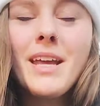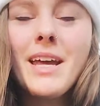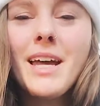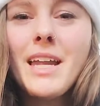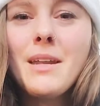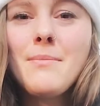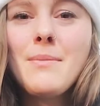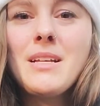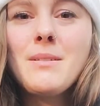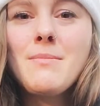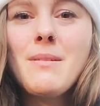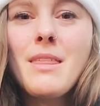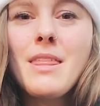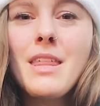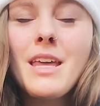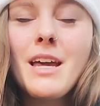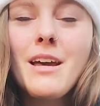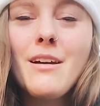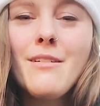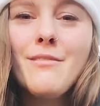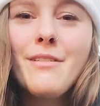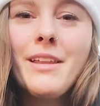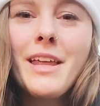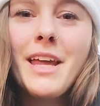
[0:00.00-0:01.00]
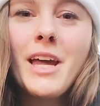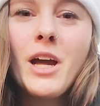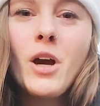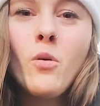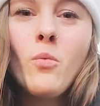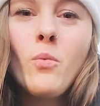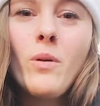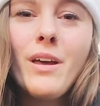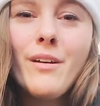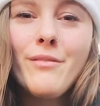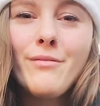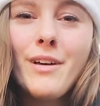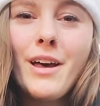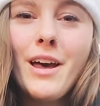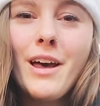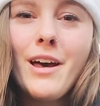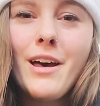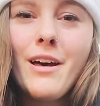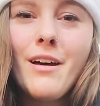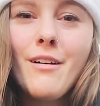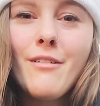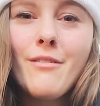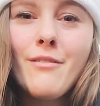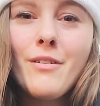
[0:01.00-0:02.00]
It kind of makes me think of like a whiff
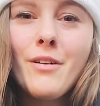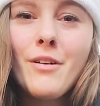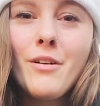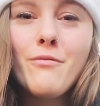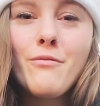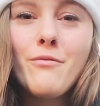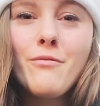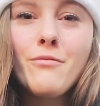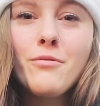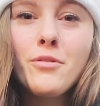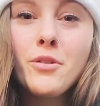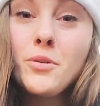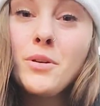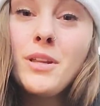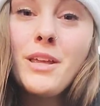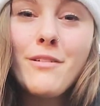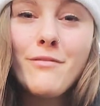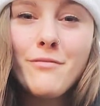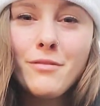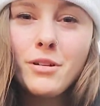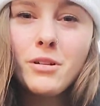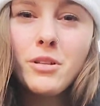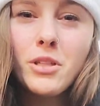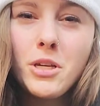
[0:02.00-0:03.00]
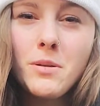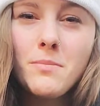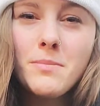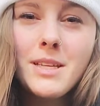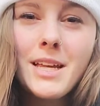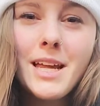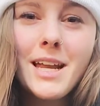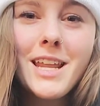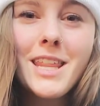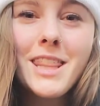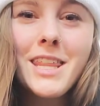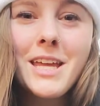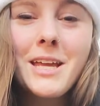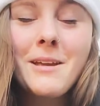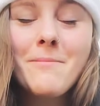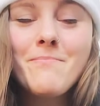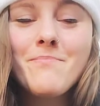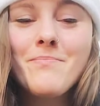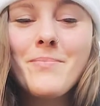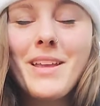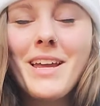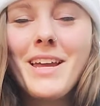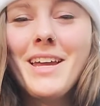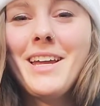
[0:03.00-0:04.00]
of fruity Fruit Loops kind of thing.
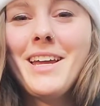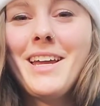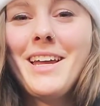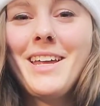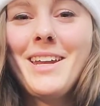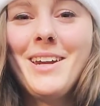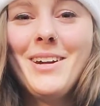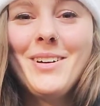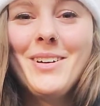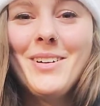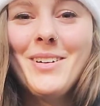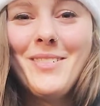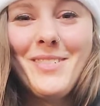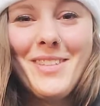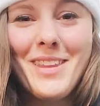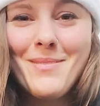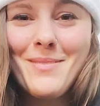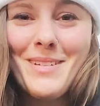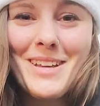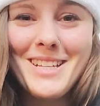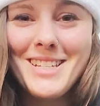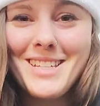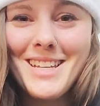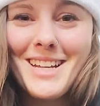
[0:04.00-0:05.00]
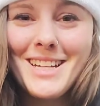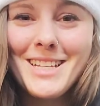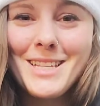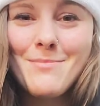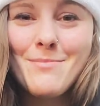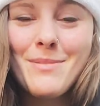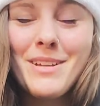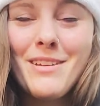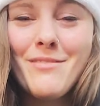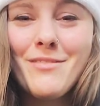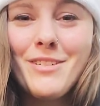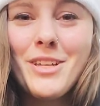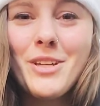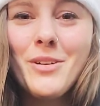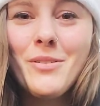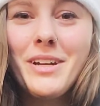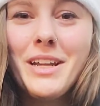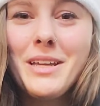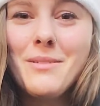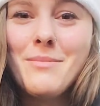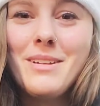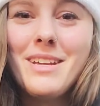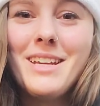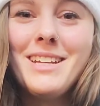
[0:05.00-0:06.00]
I don't know if that makes sense, but if you know what
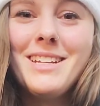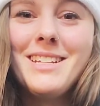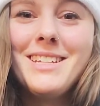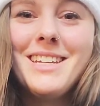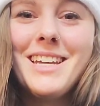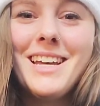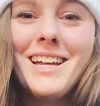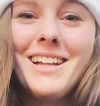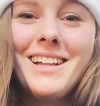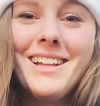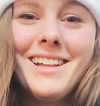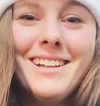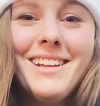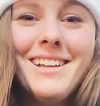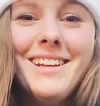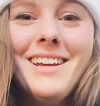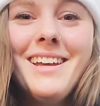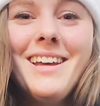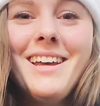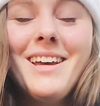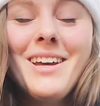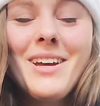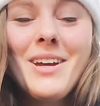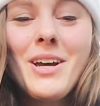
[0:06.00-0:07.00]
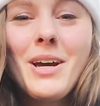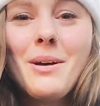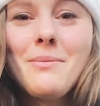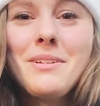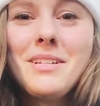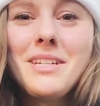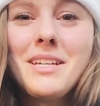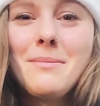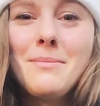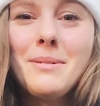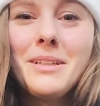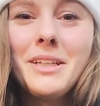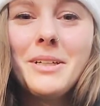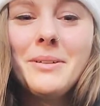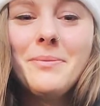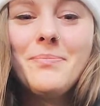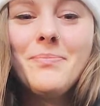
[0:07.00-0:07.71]
I mean, comment down below.